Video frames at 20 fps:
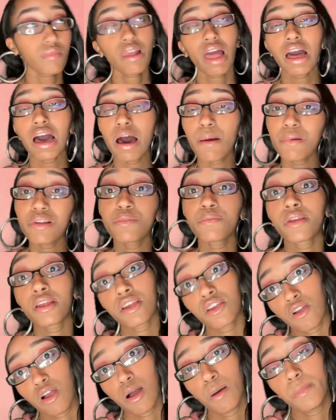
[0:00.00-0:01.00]
I bitch been
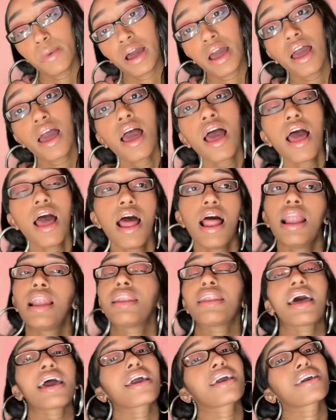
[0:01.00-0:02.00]
grown, but
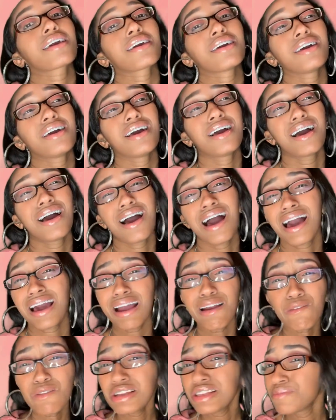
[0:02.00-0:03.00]
like I
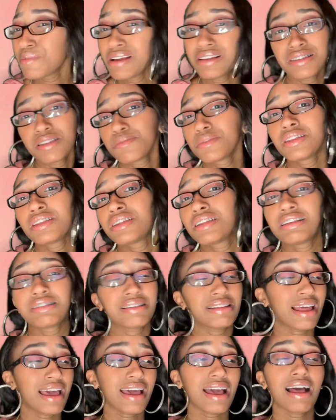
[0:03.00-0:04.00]
got responsibilities
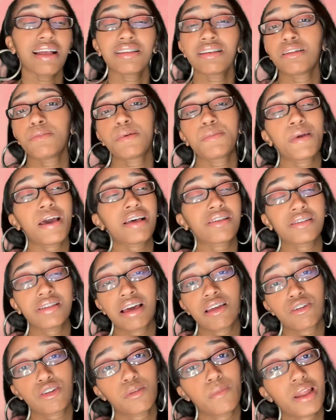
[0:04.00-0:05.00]
and I ain't got time to be passing
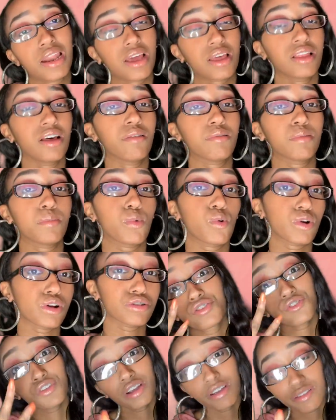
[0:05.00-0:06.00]
out on nobody club no more.
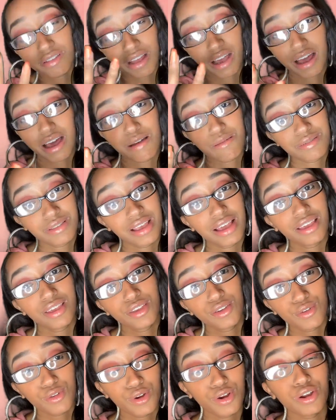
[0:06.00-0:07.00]
Three times that
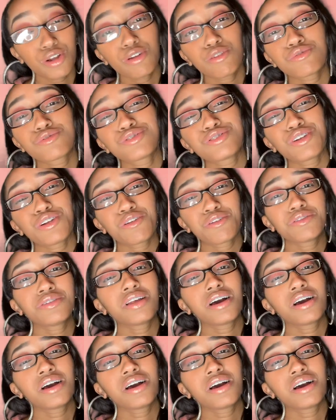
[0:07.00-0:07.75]
your girl turned